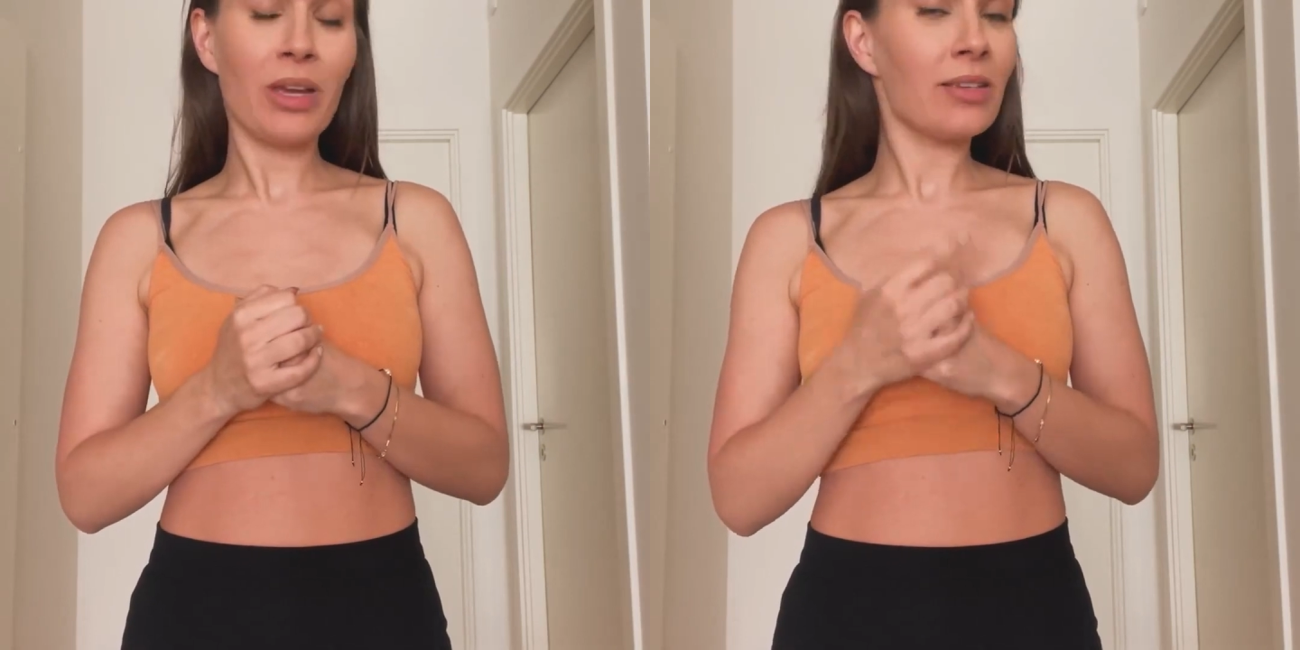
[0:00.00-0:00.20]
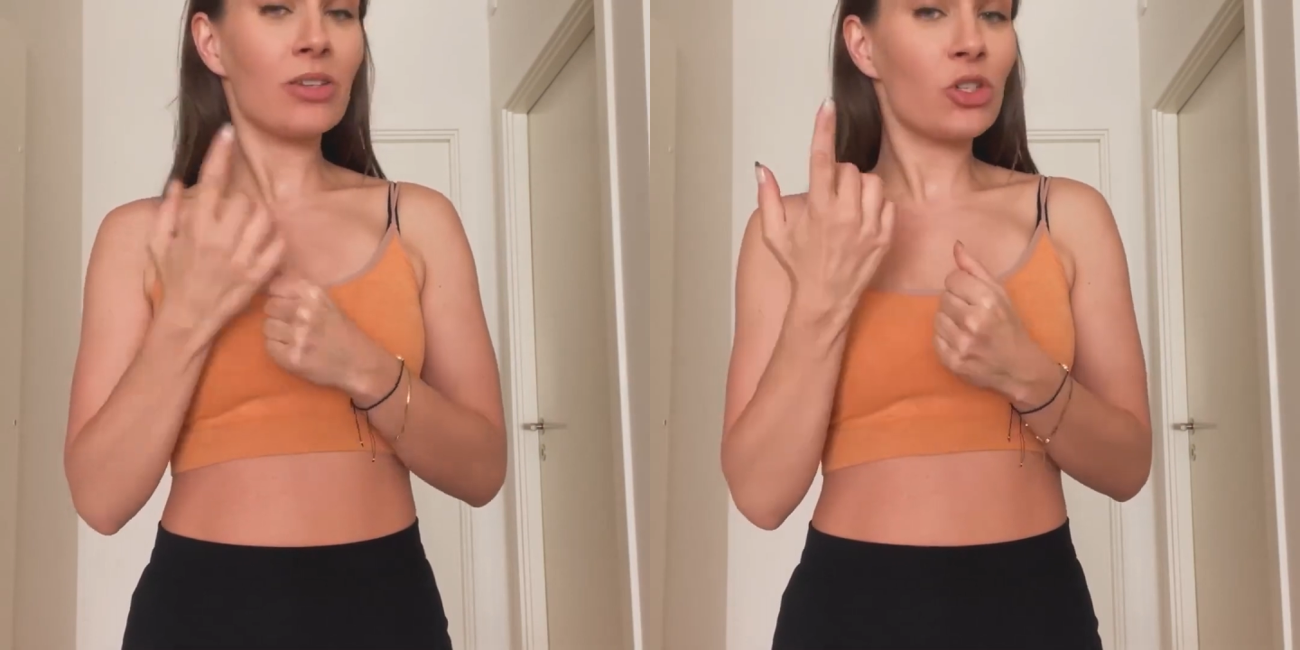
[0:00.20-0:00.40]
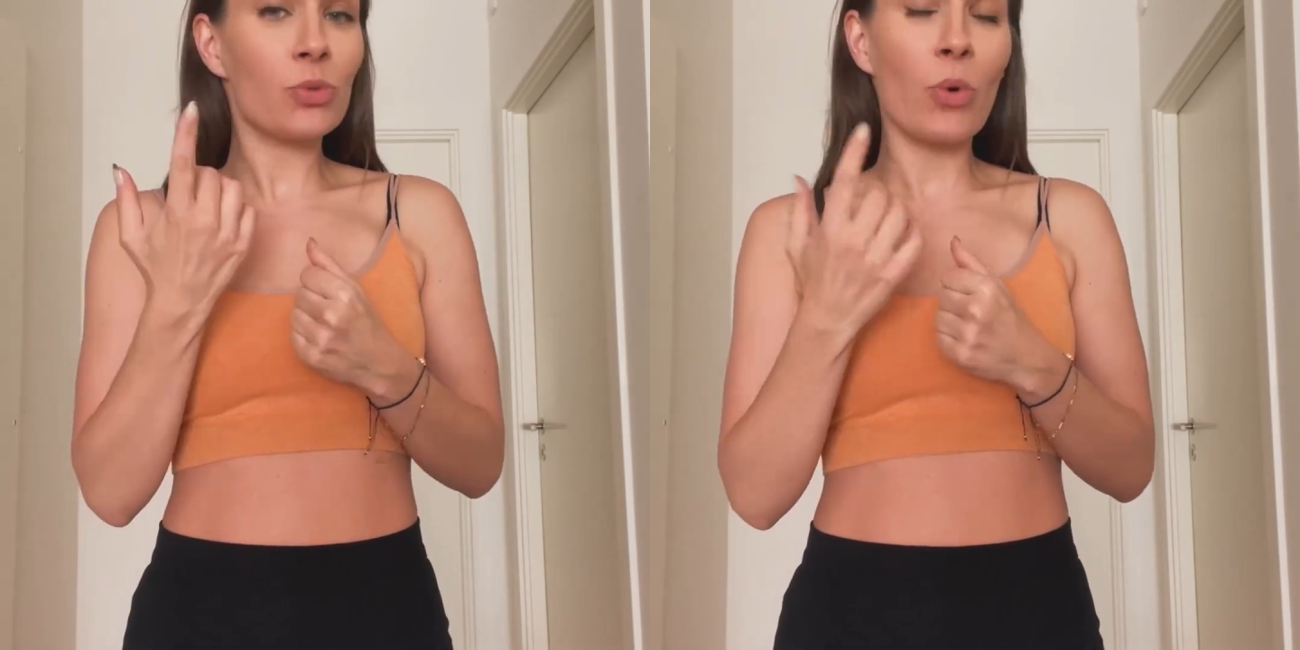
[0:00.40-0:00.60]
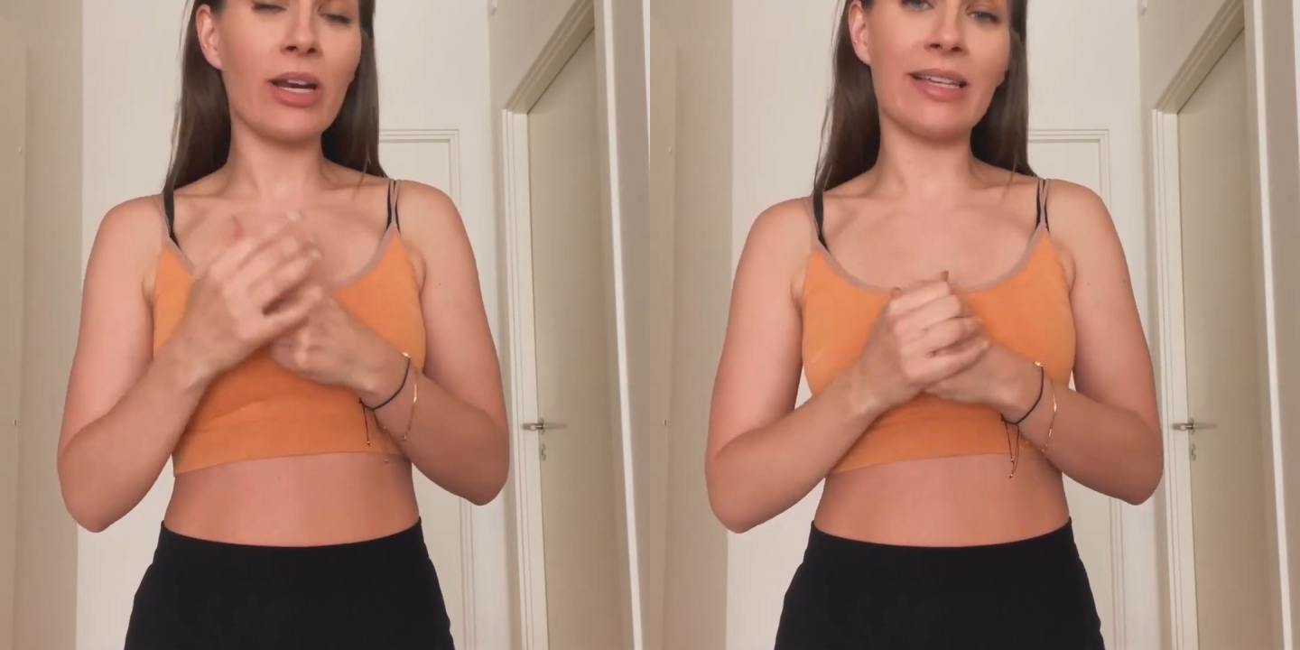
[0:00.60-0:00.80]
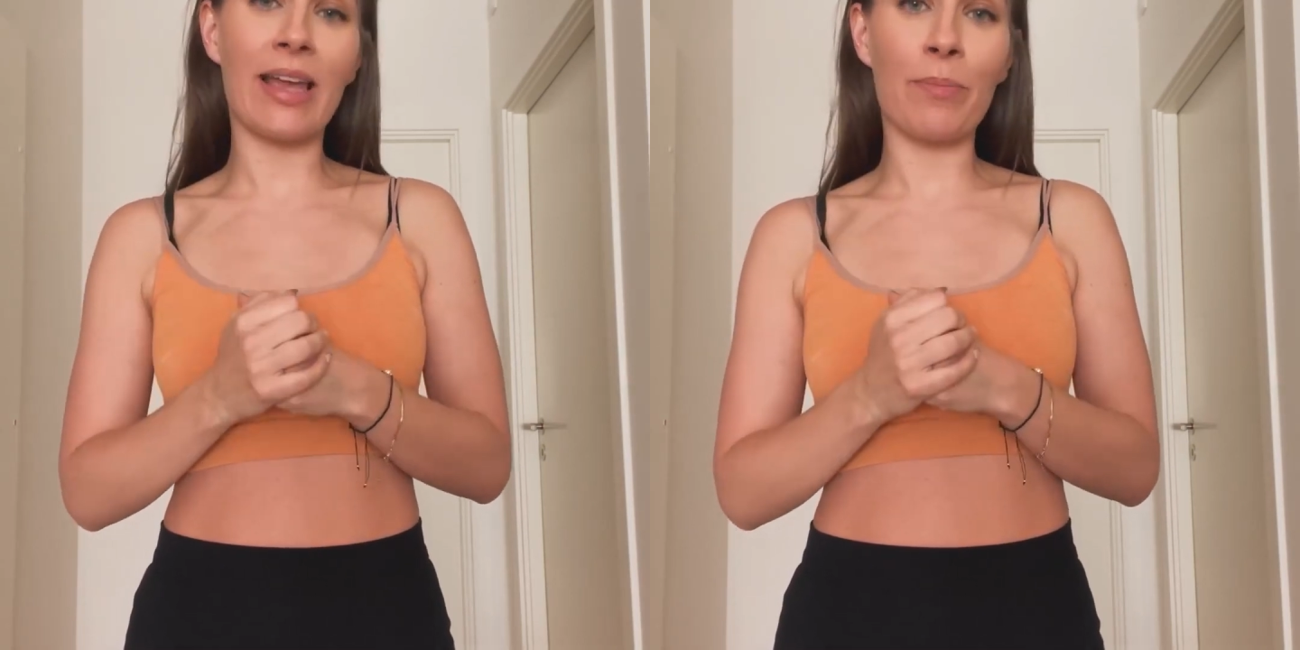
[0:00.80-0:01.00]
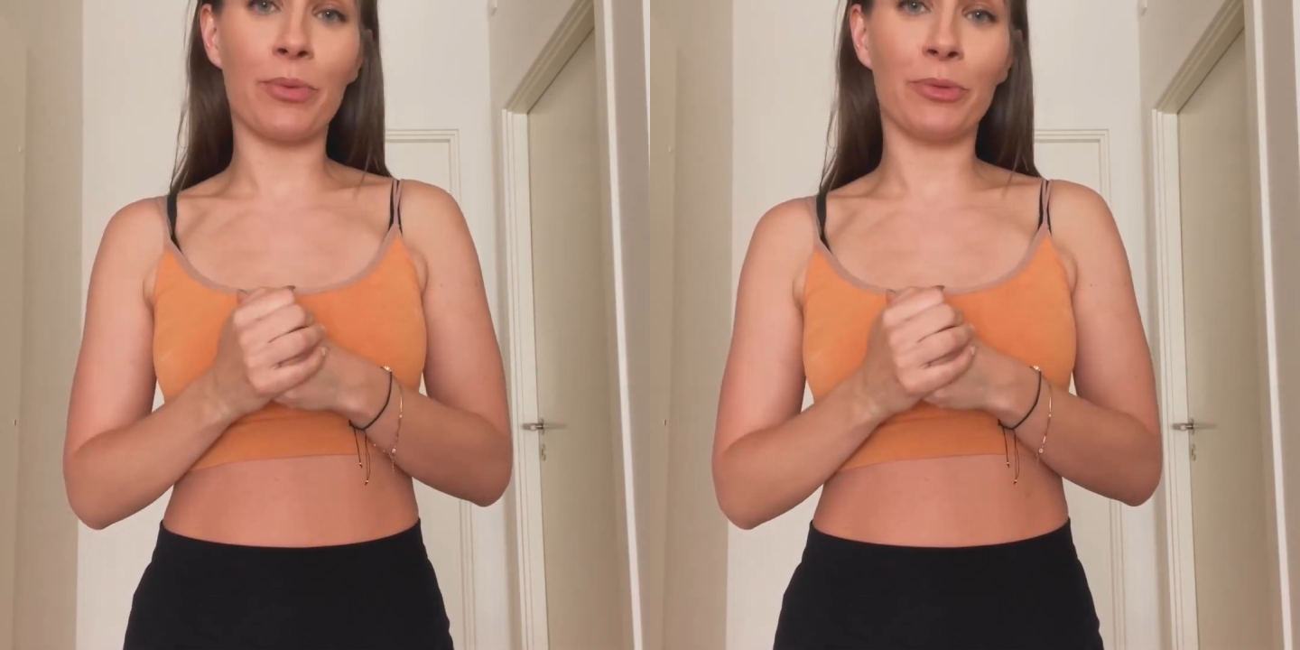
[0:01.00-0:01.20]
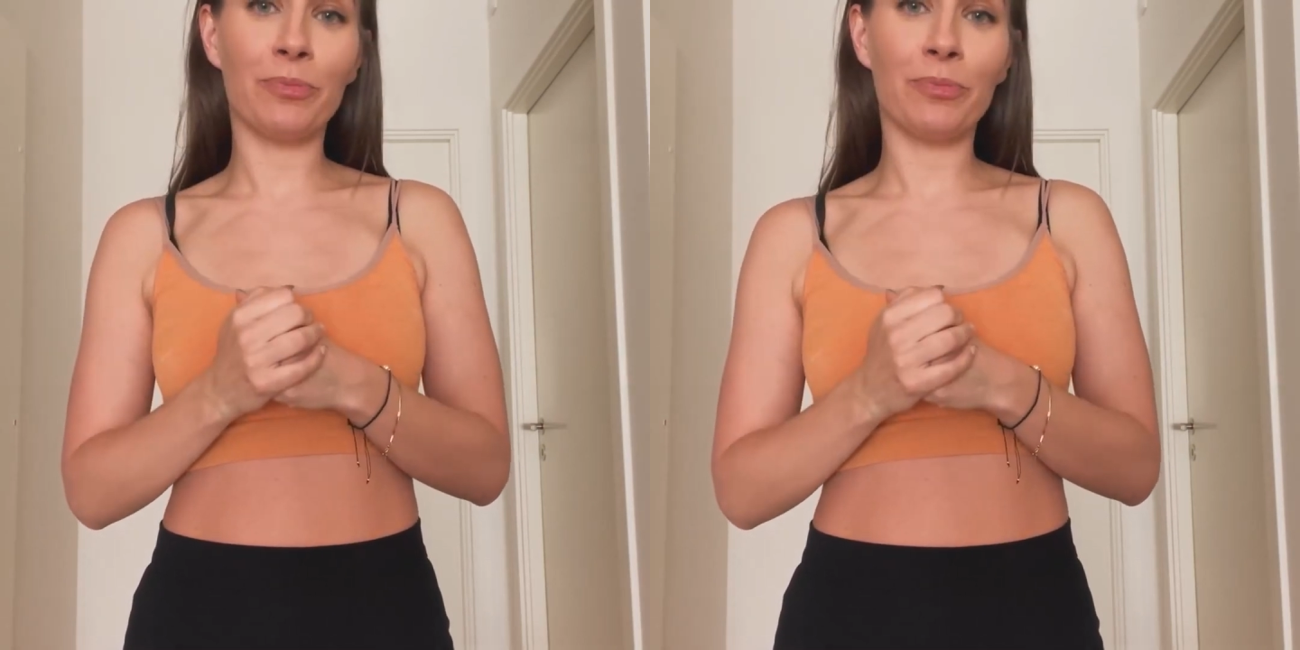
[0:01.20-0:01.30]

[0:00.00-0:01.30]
This is just one example.